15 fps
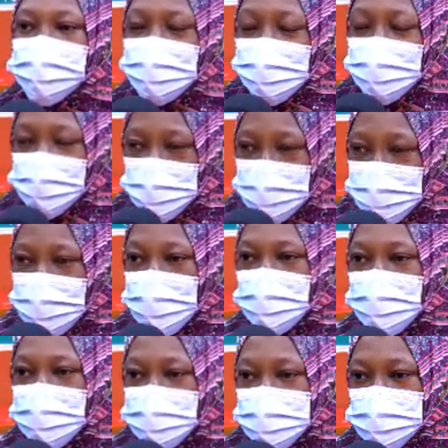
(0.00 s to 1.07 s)
Nammy Dow,
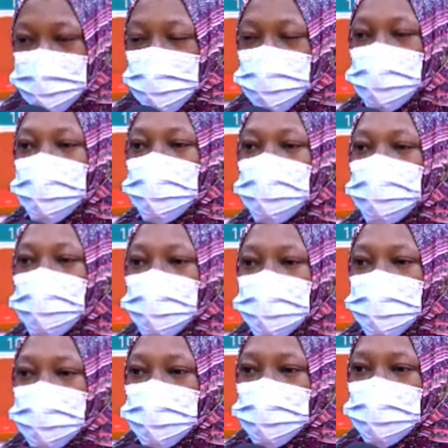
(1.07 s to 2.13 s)
Jamie, too.
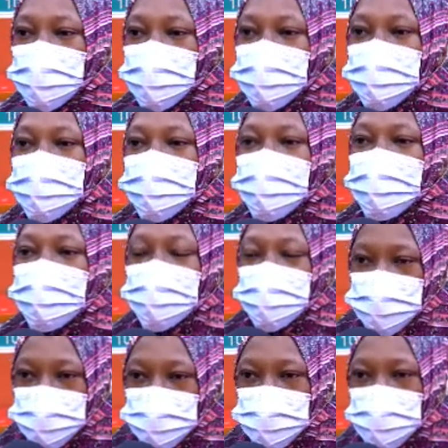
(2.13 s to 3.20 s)
And
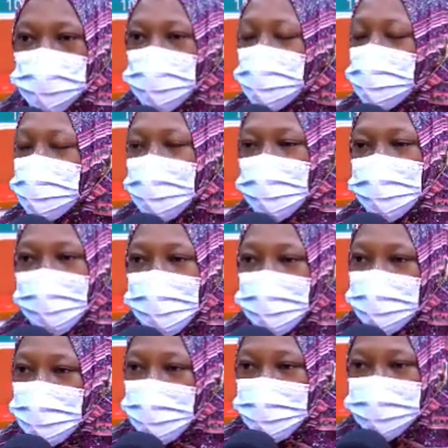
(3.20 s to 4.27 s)
also, all bow and back.